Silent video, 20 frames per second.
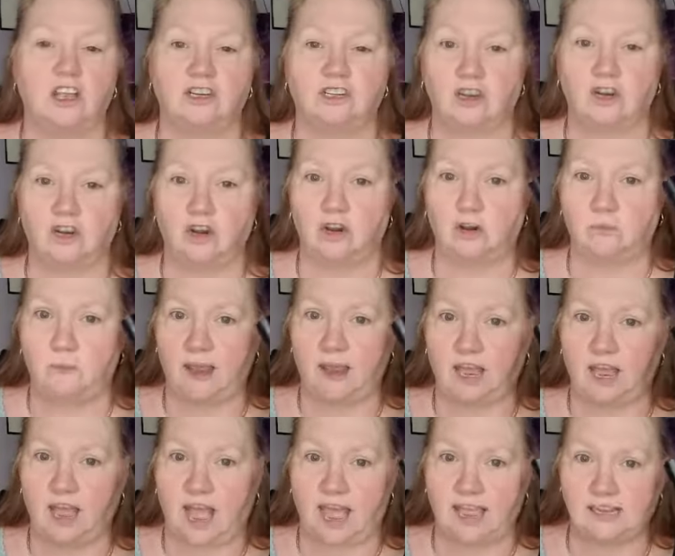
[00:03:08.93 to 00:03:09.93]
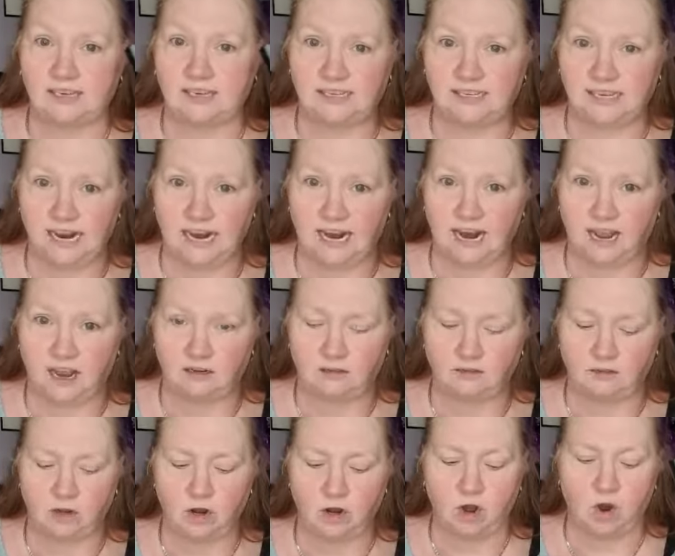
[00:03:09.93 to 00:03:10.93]
So you can pick a concealer
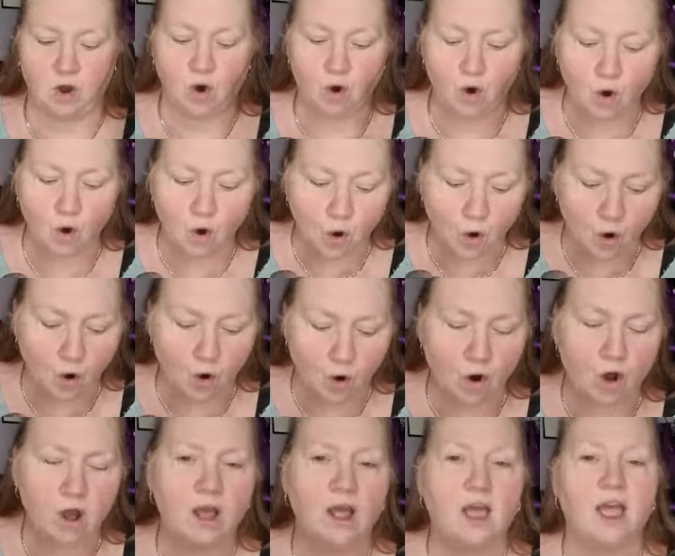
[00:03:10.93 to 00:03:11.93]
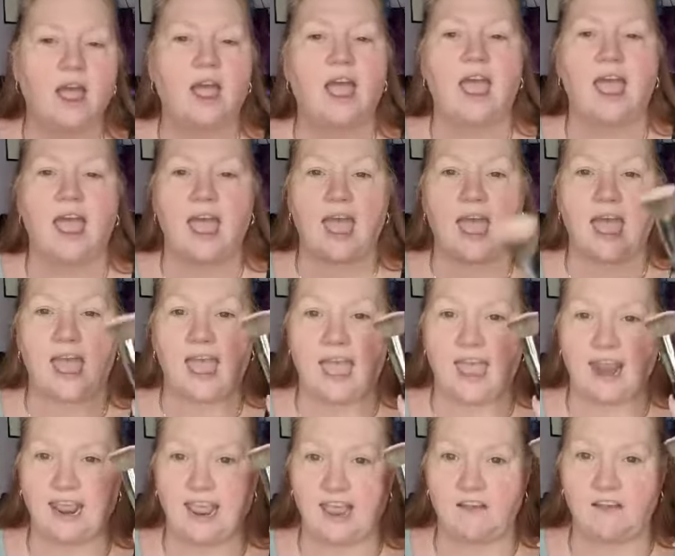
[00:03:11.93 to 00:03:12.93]
or
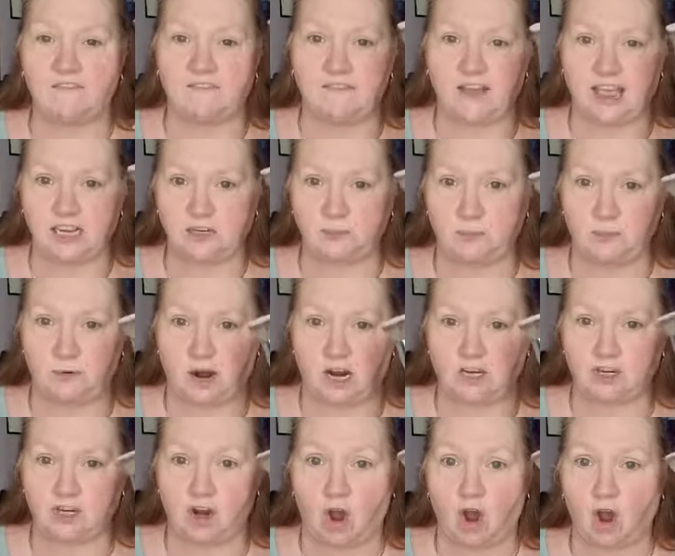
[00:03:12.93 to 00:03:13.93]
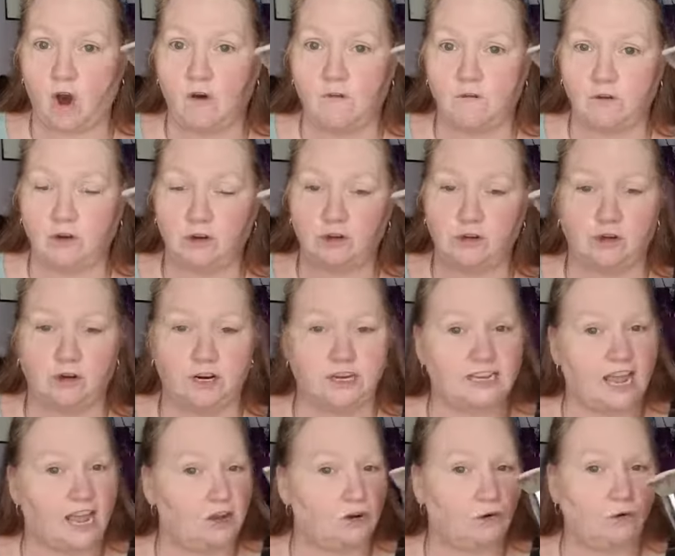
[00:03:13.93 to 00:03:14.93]
any face brush of your
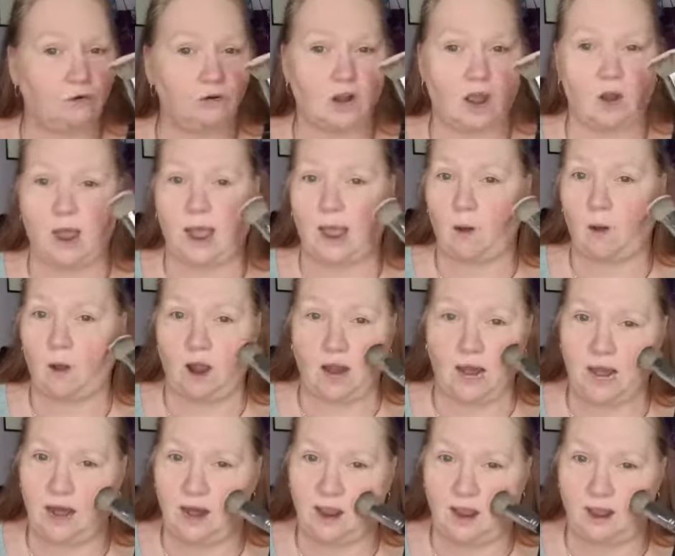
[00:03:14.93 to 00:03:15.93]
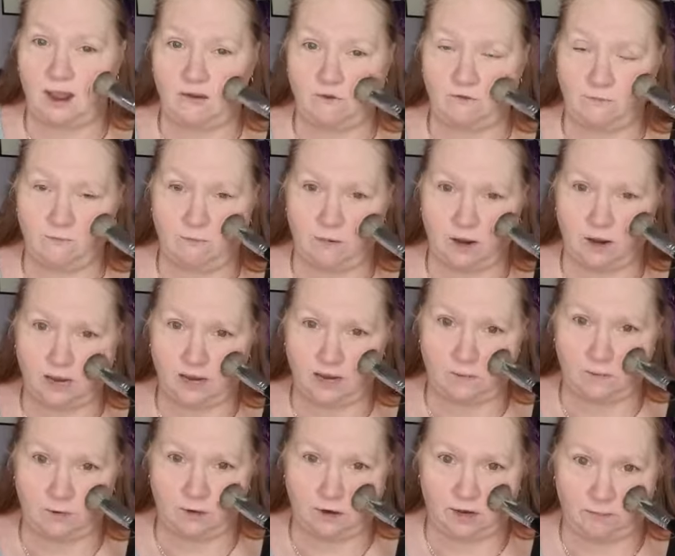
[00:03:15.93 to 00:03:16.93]
choice. And you all know how I love my
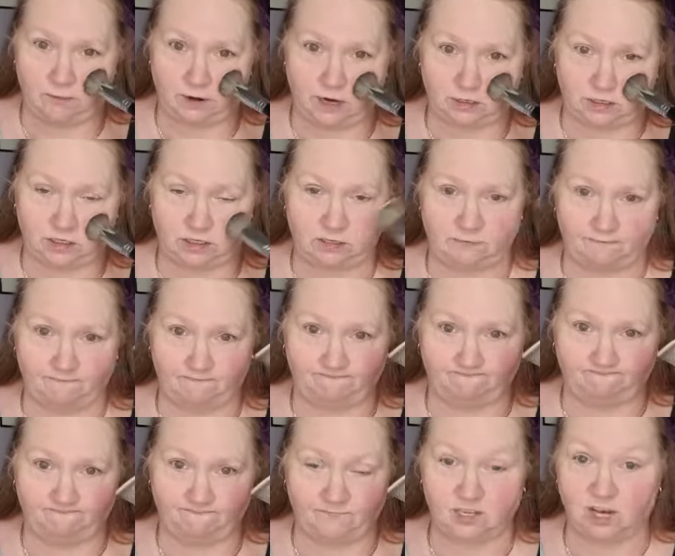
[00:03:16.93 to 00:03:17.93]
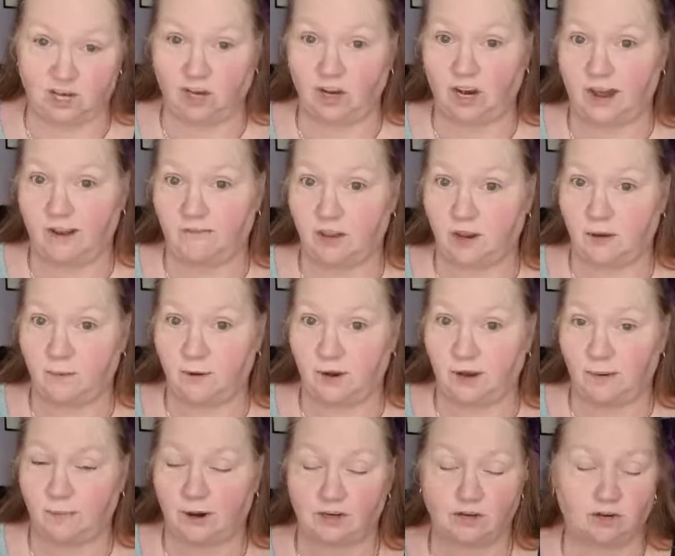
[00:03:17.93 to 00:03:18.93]
Kabuki brush. So you can have the
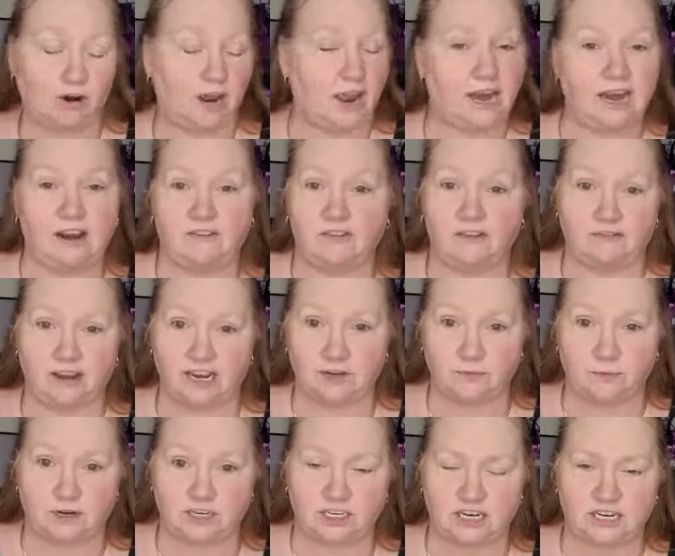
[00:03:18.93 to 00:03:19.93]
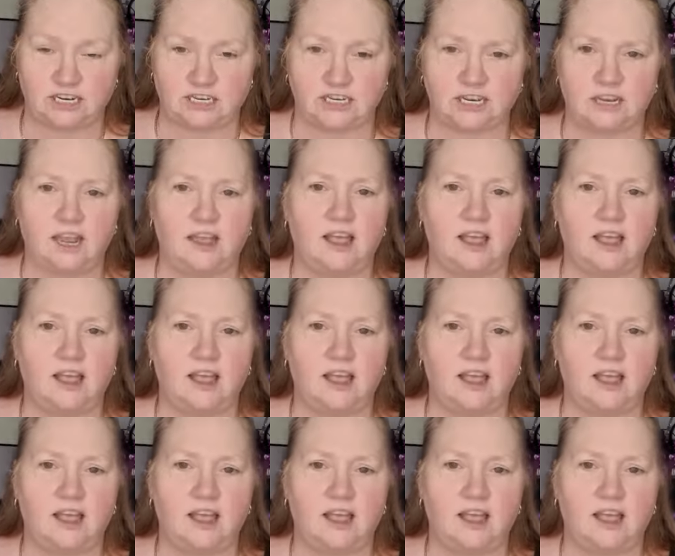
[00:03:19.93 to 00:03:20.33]
Kabuki brush or any of the face brushes.